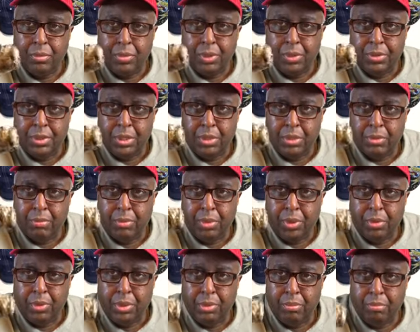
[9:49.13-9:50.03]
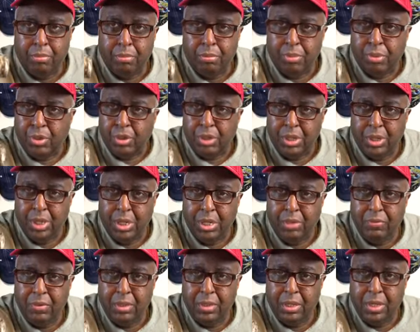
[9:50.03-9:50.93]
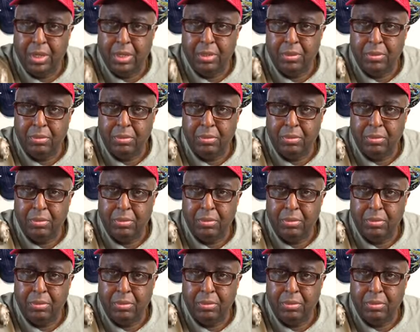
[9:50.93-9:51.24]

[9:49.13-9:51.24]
See, it's burning pretty evenly.